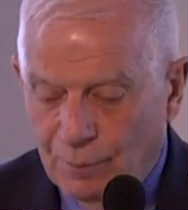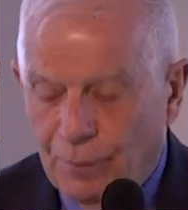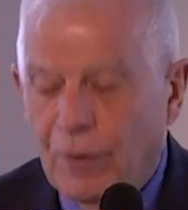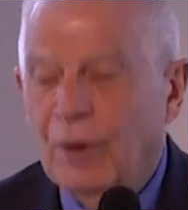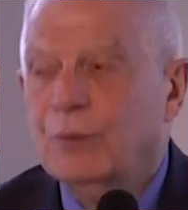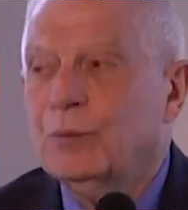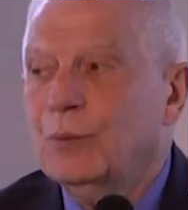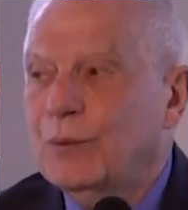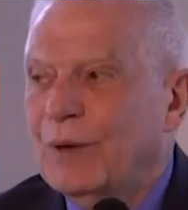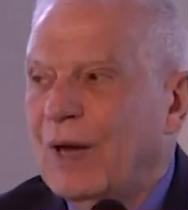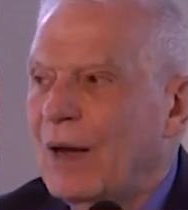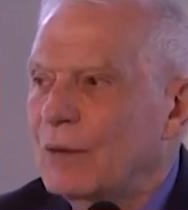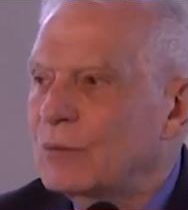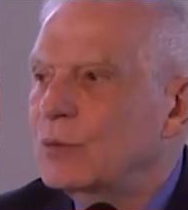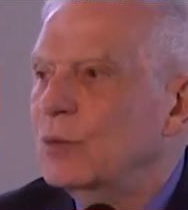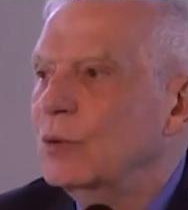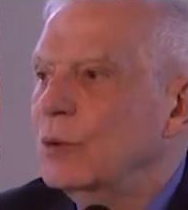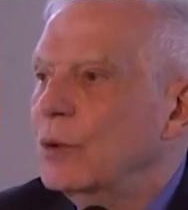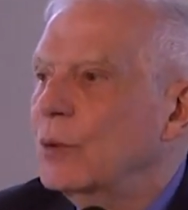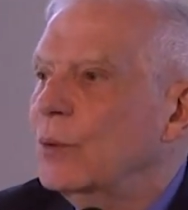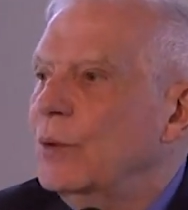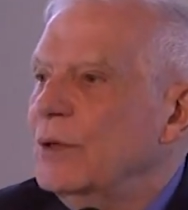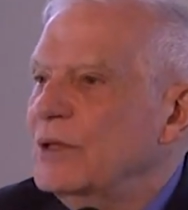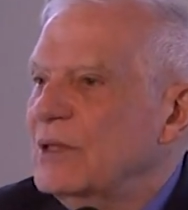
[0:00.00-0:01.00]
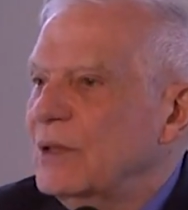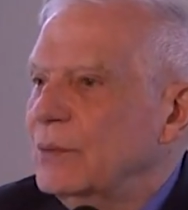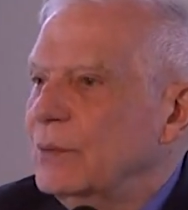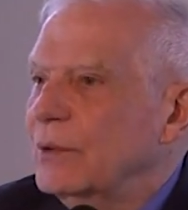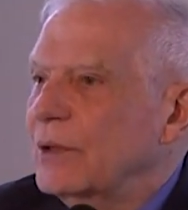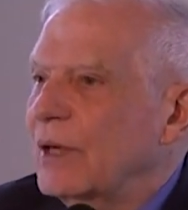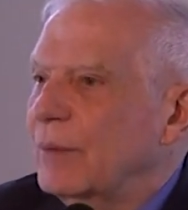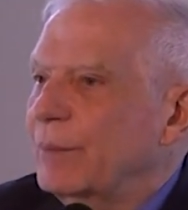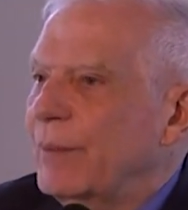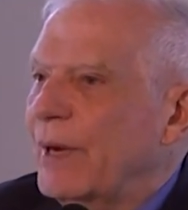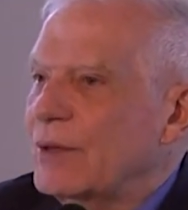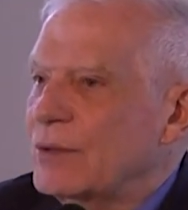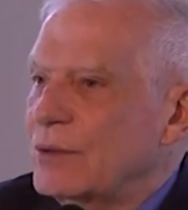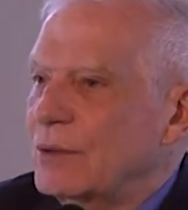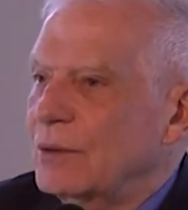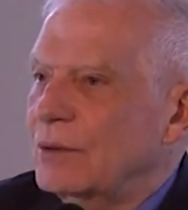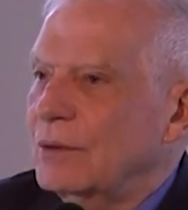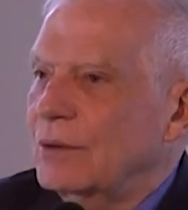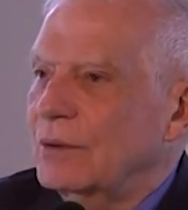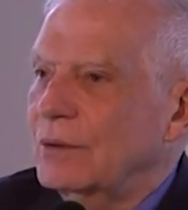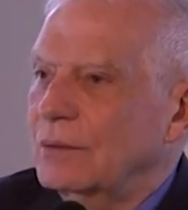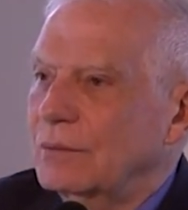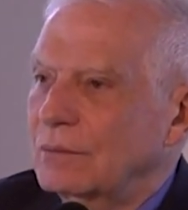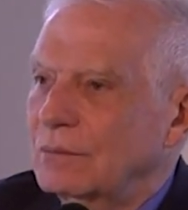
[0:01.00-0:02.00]
but we have to increase our
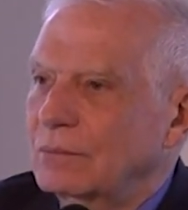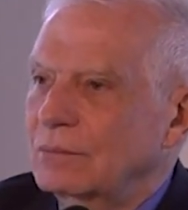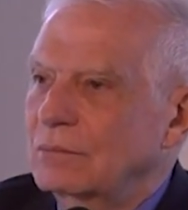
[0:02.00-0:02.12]
capacity.